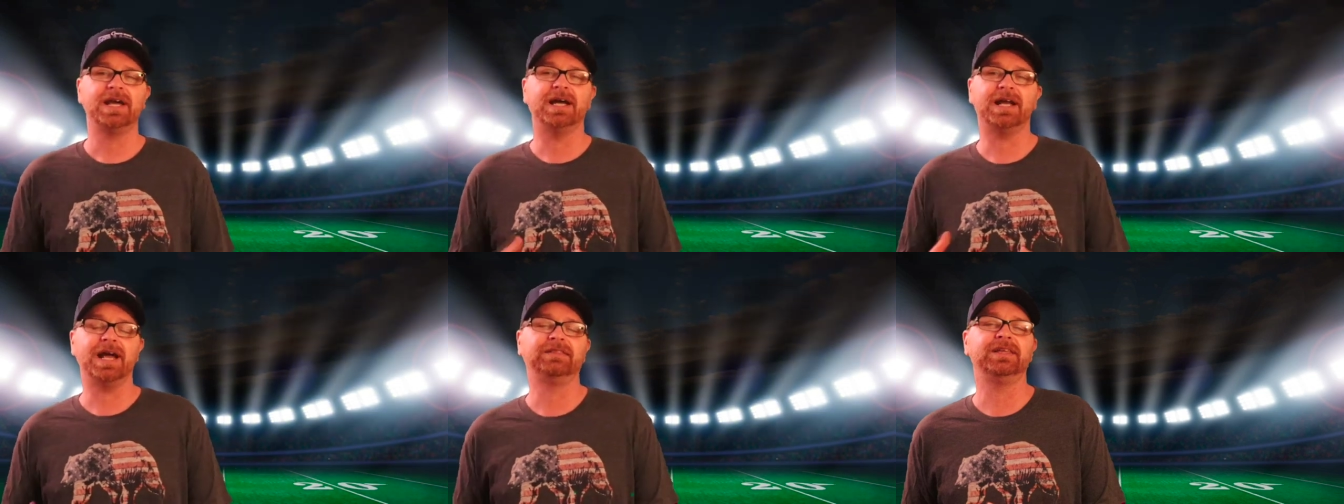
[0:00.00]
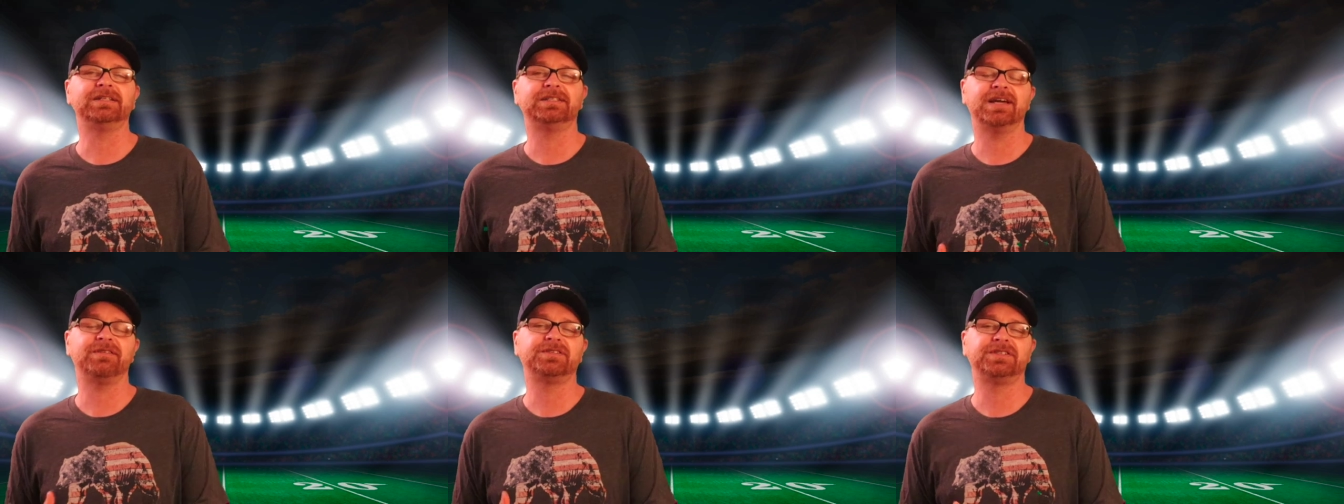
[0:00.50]
and I think
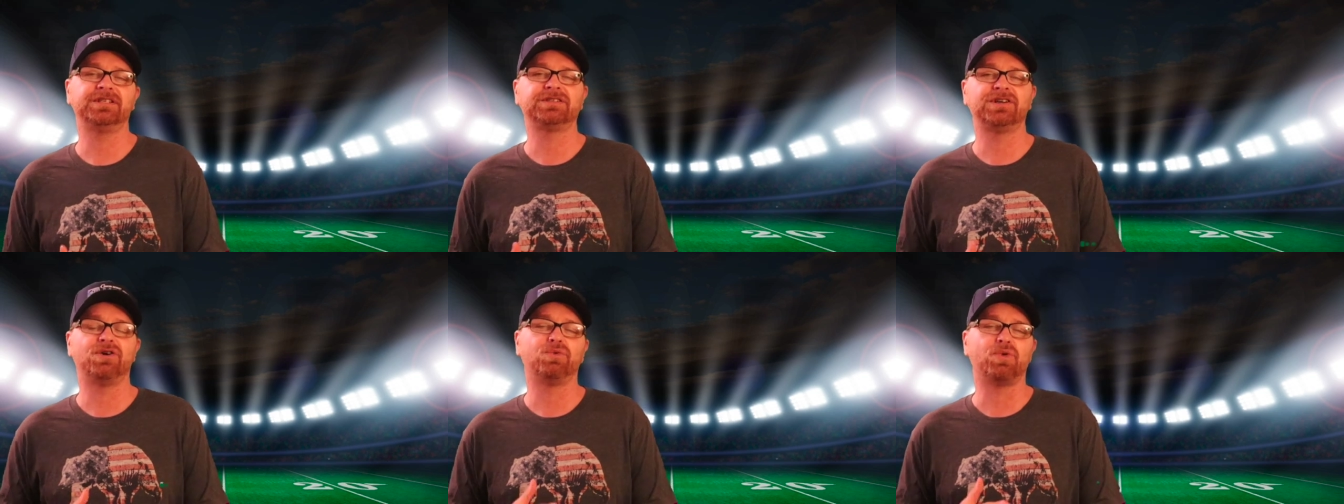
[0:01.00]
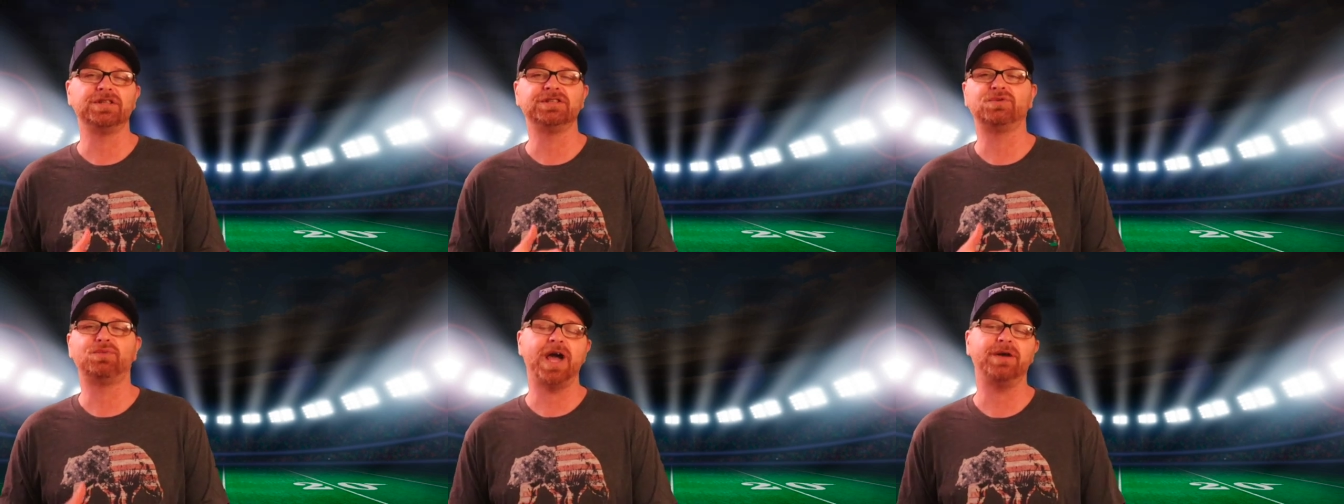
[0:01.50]
San Francisco runs
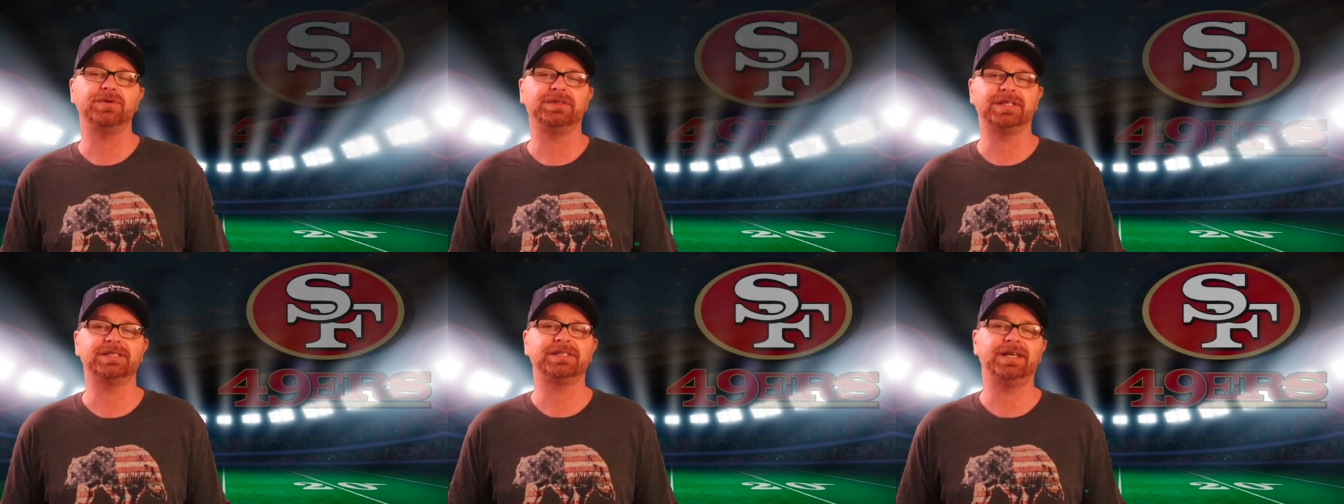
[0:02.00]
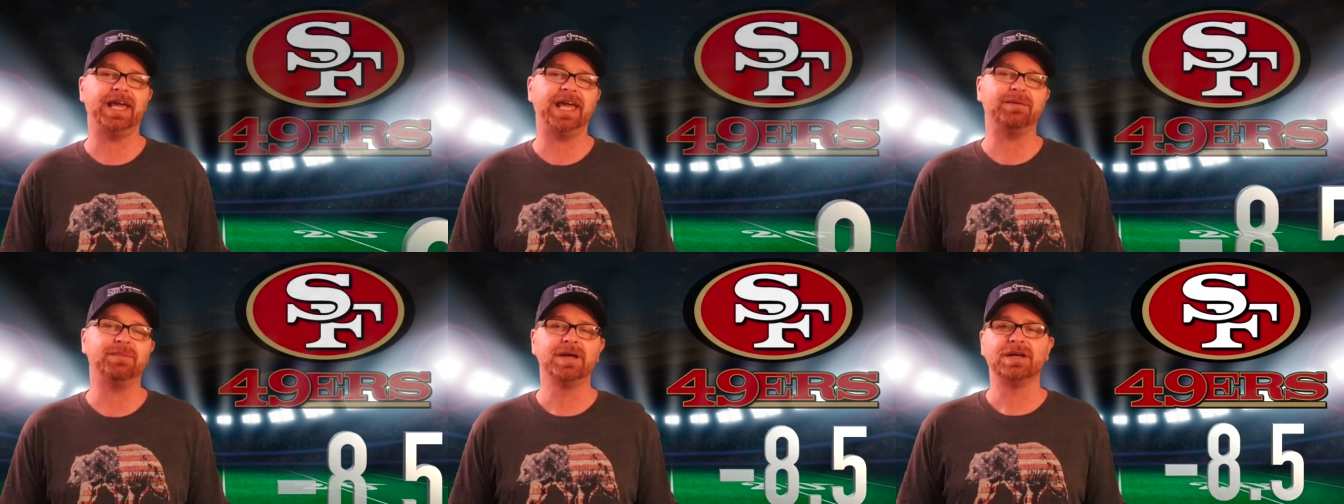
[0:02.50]
away with this
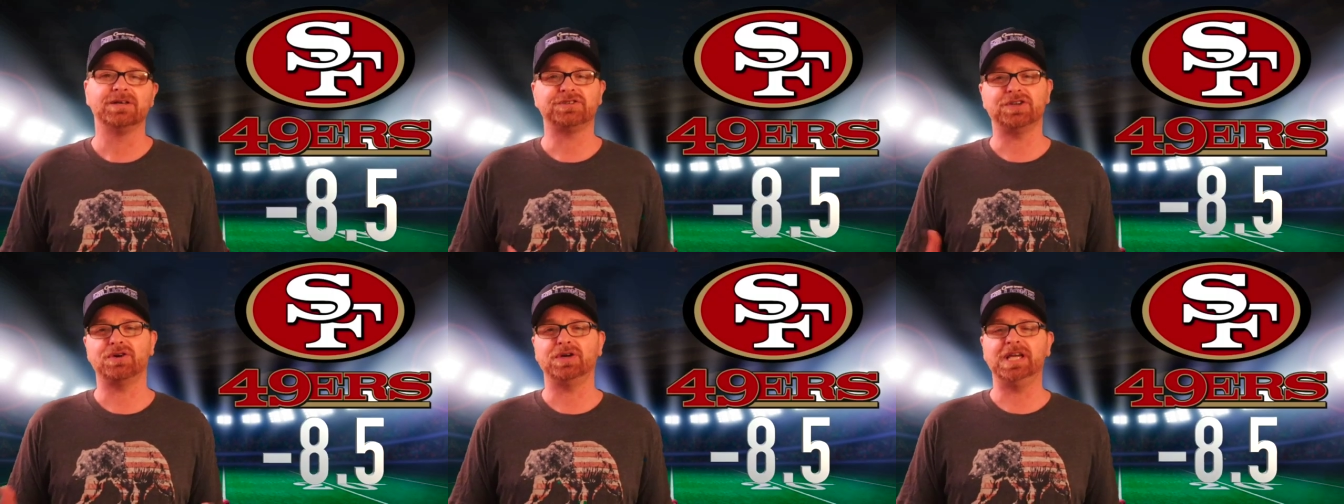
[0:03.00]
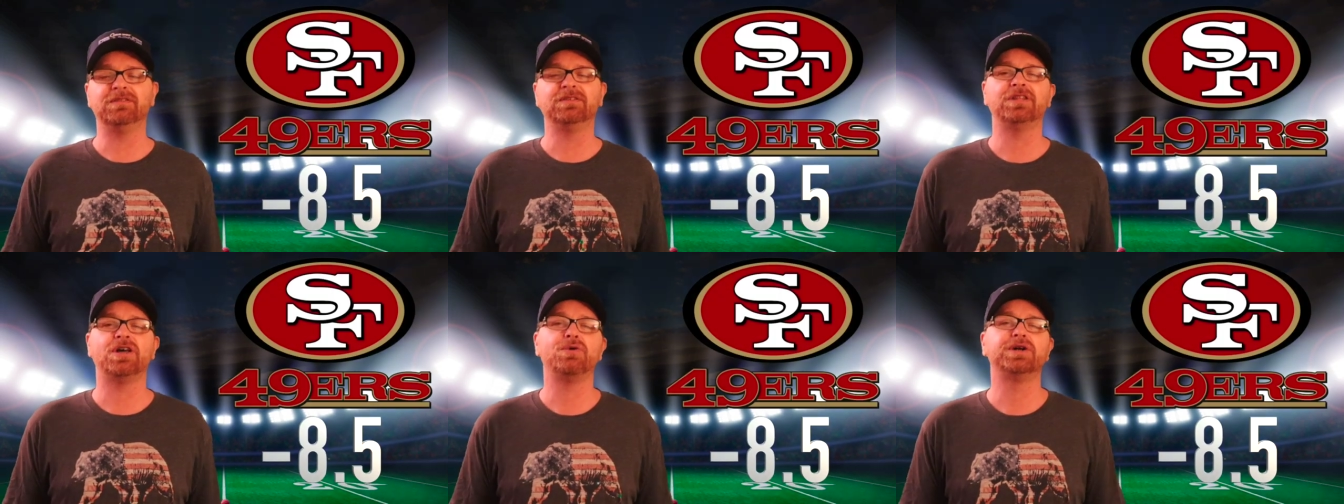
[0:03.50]
game so
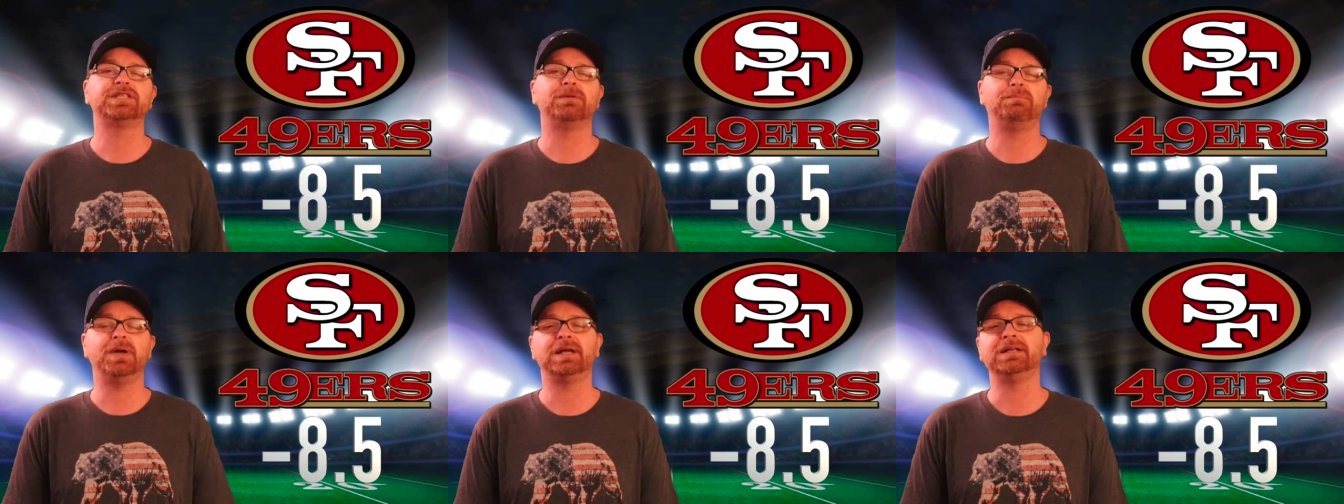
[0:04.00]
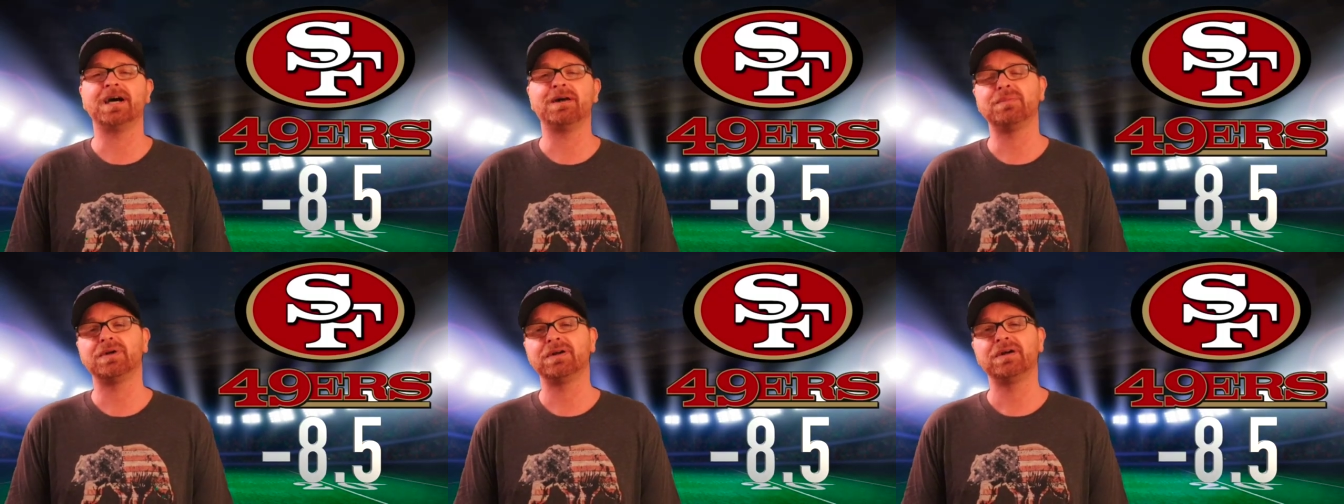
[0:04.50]
even though it's a big
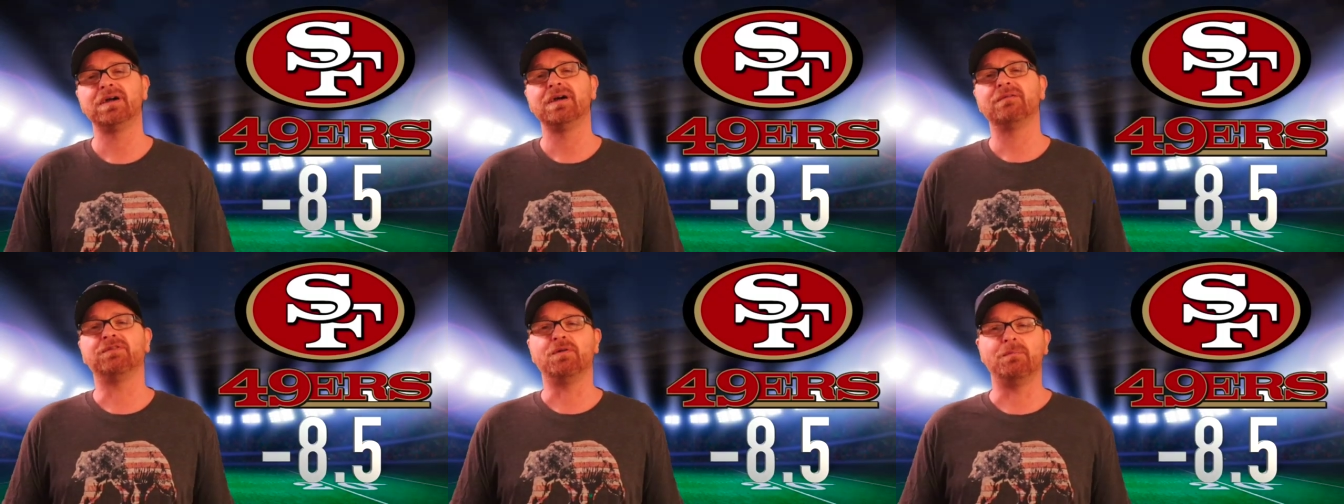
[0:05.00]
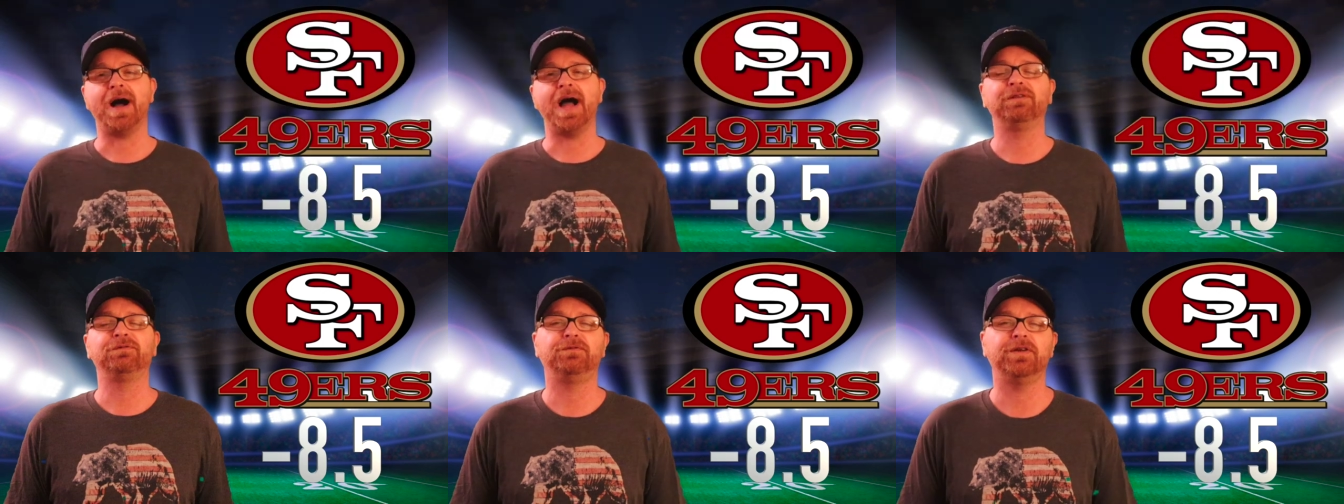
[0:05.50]
number for
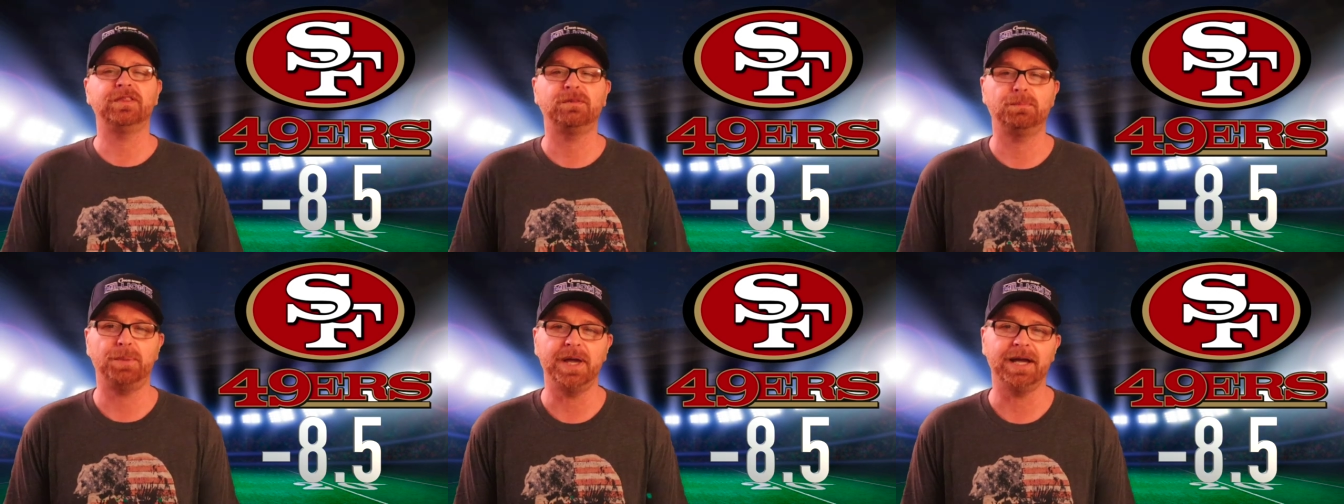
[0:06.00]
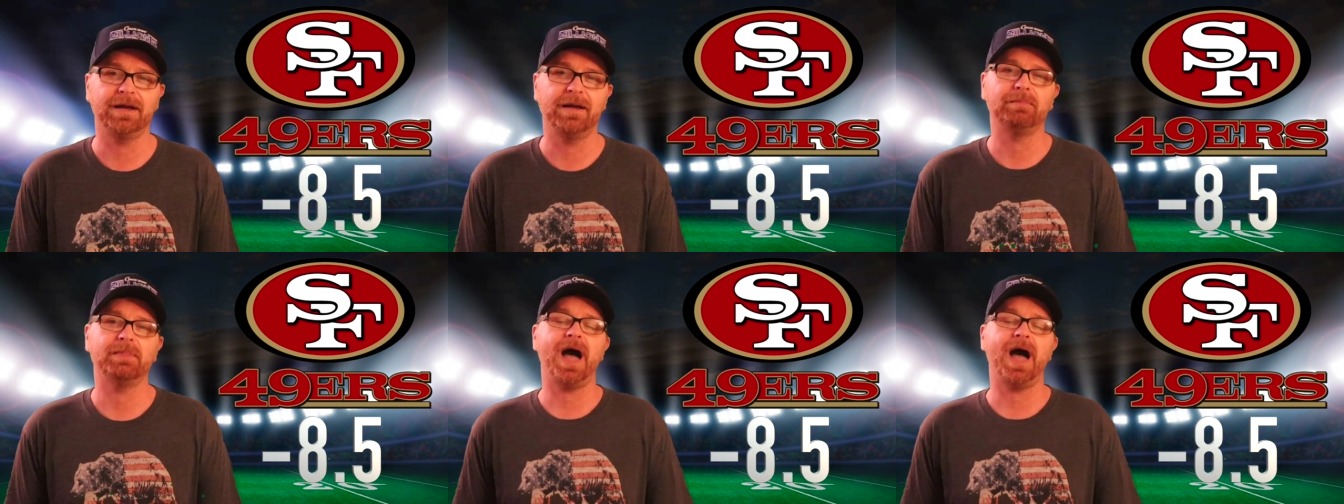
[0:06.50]
my fifth pick